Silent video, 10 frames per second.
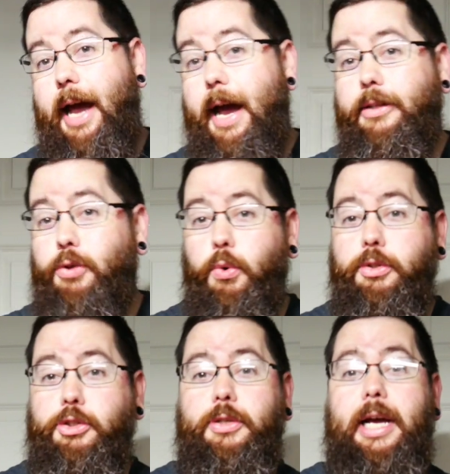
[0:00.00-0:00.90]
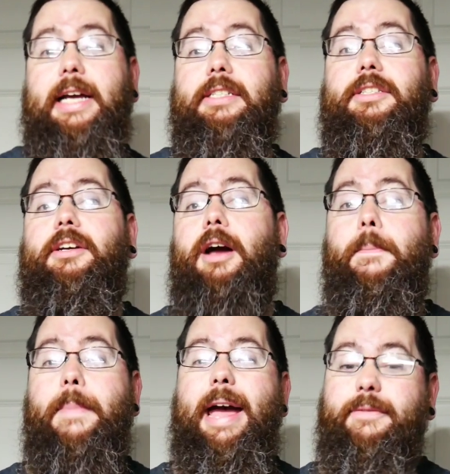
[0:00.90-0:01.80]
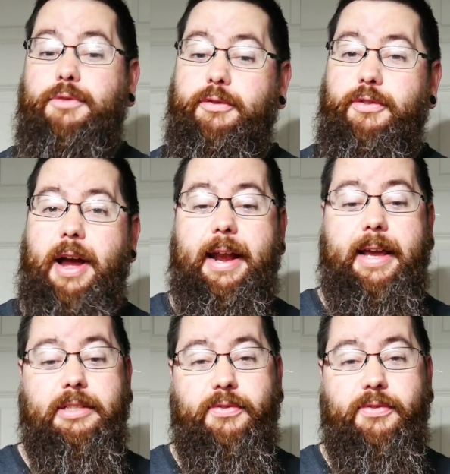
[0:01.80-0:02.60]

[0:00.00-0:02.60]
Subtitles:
I told you guys to come back for Friday's